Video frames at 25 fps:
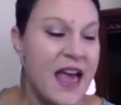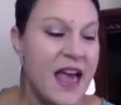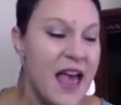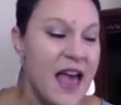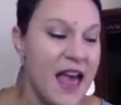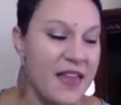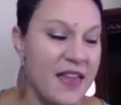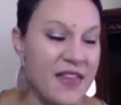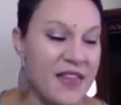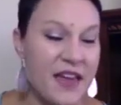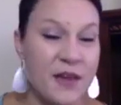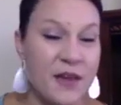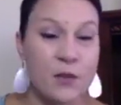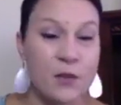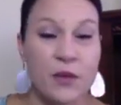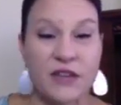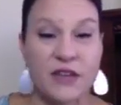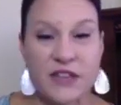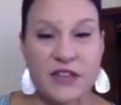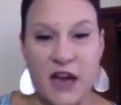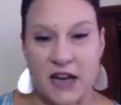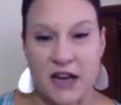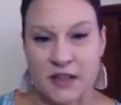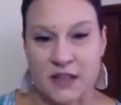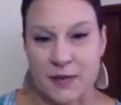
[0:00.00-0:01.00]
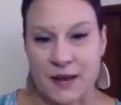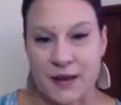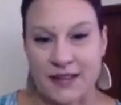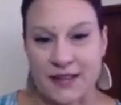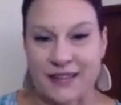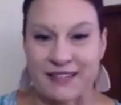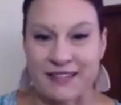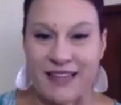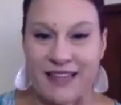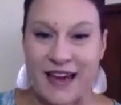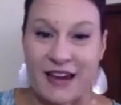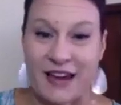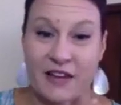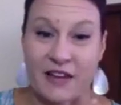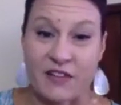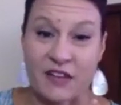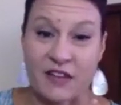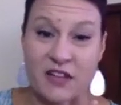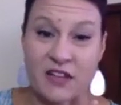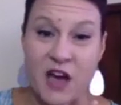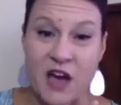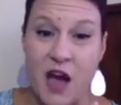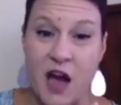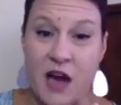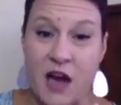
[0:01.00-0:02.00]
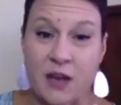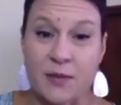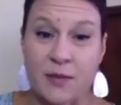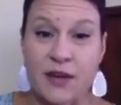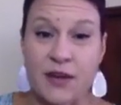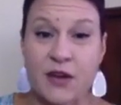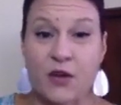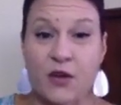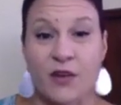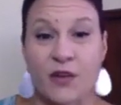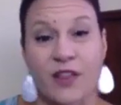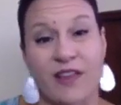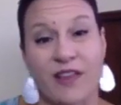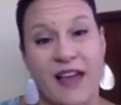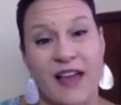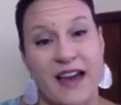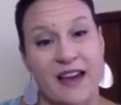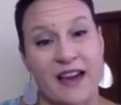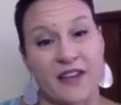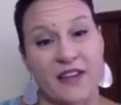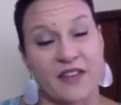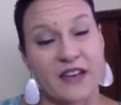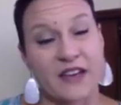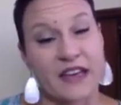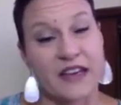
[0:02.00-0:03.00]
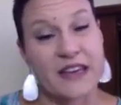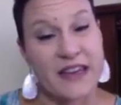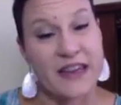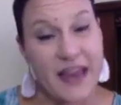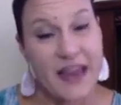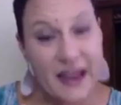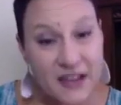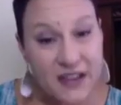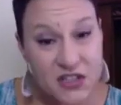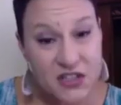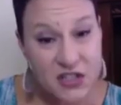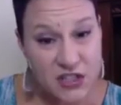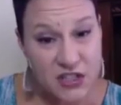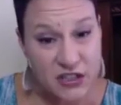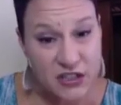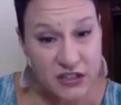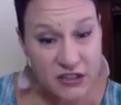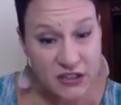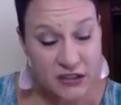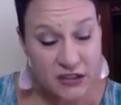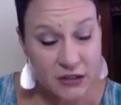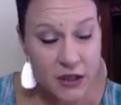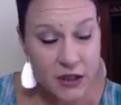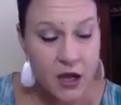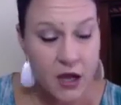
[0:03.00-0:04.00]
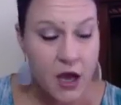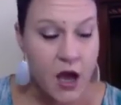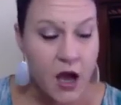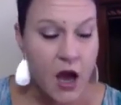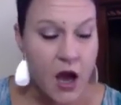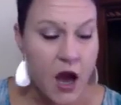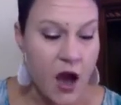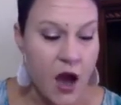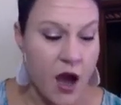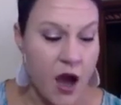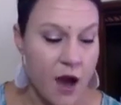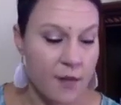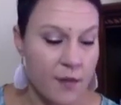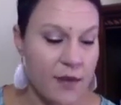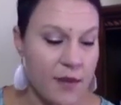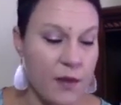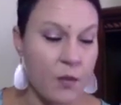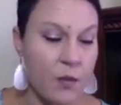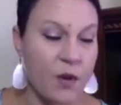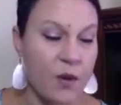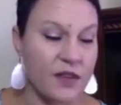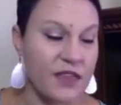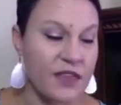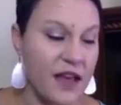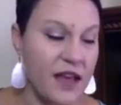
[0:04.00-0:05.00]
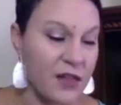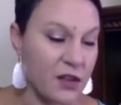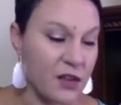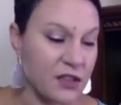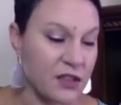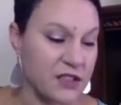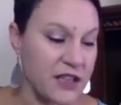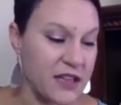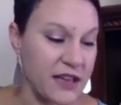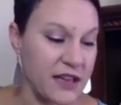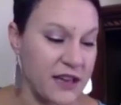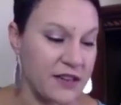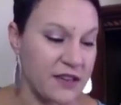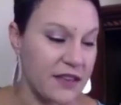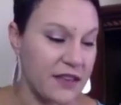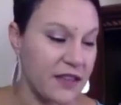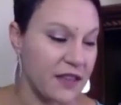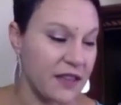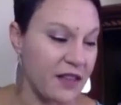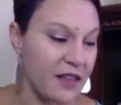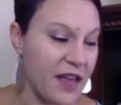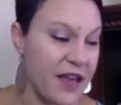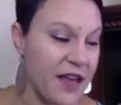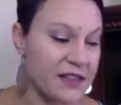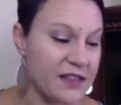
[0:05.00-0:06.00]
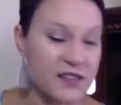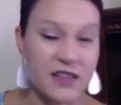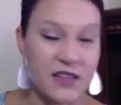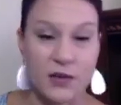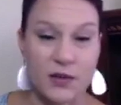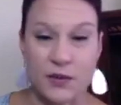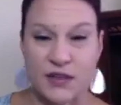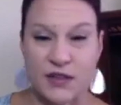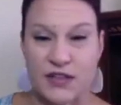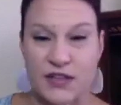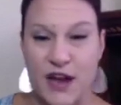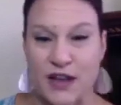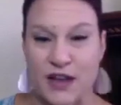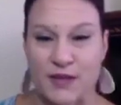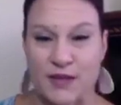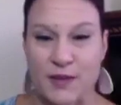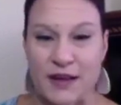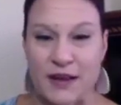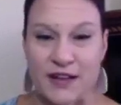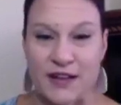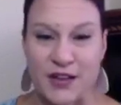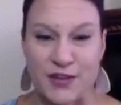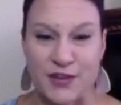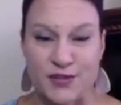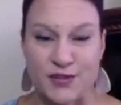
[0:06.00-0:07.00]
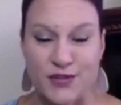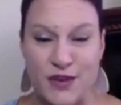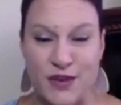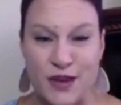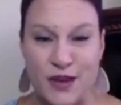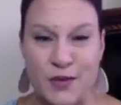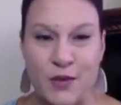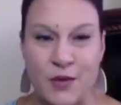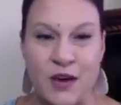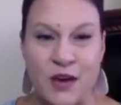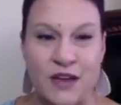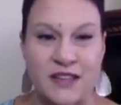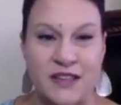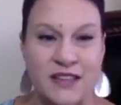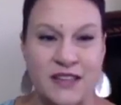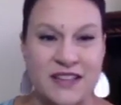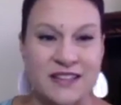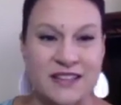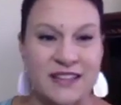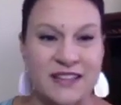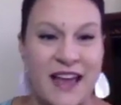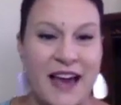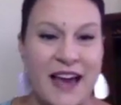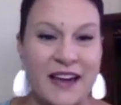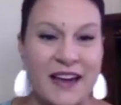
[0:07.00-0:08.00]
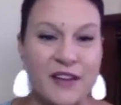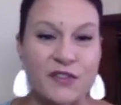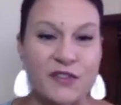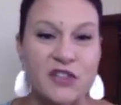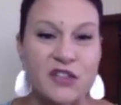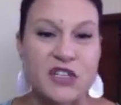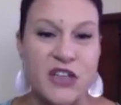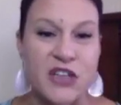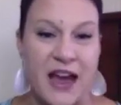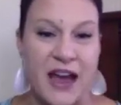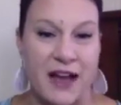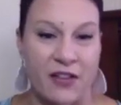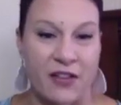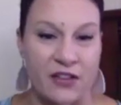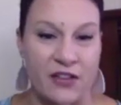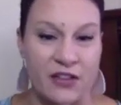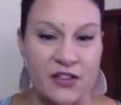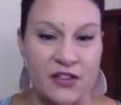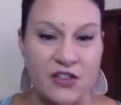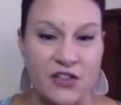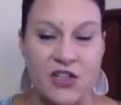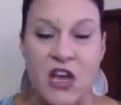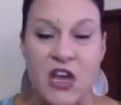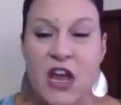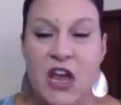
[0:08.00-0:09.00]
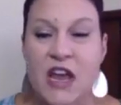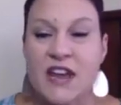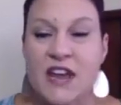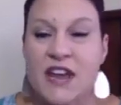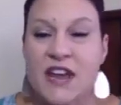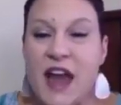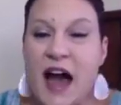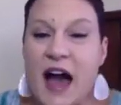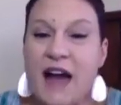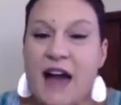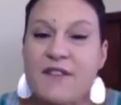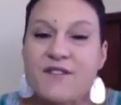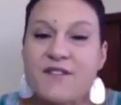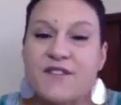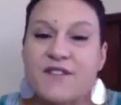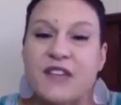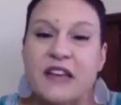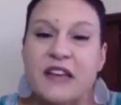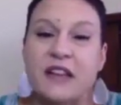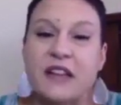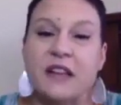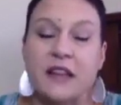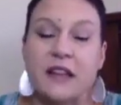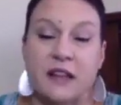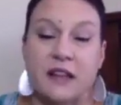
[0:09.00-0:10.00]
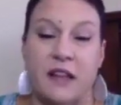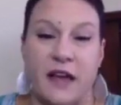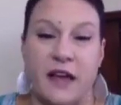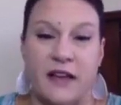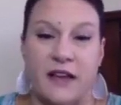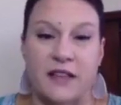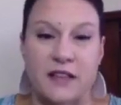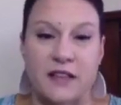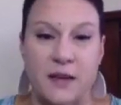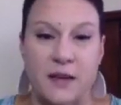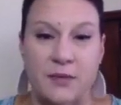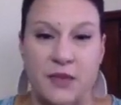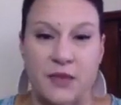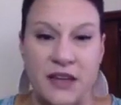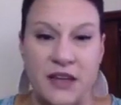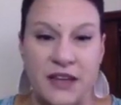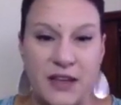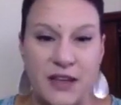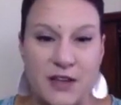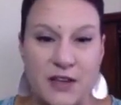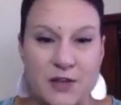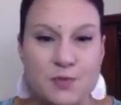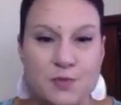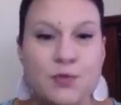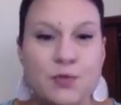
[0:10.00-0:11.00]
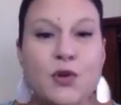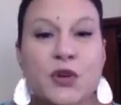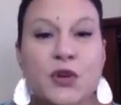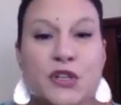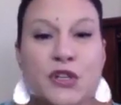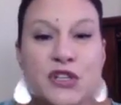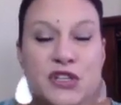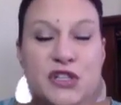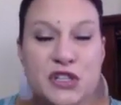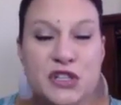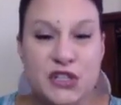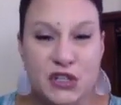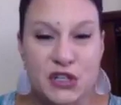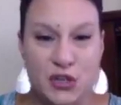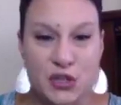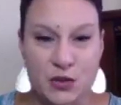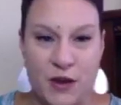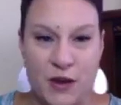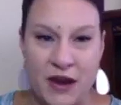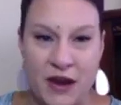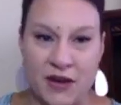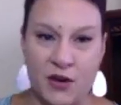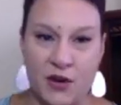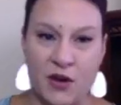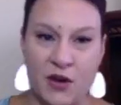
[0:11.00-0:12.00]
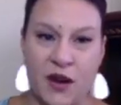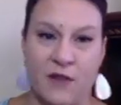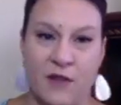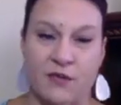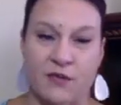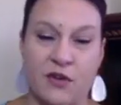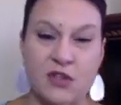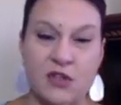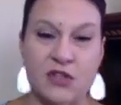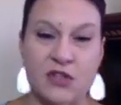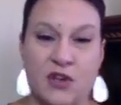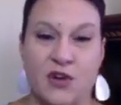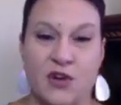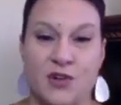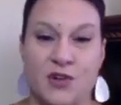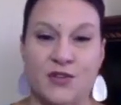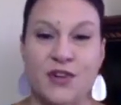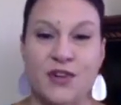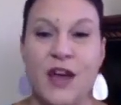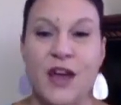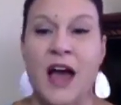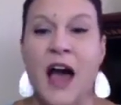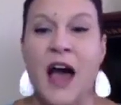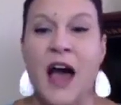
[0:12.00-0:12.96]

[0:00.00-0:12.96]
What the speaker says: And then we talked about the lack of autonomy or the lack of connection and what that looks like. And then the last thing we talked about yesterday was the lack of challenge, not feeling like something is pushing you out of your comfort zone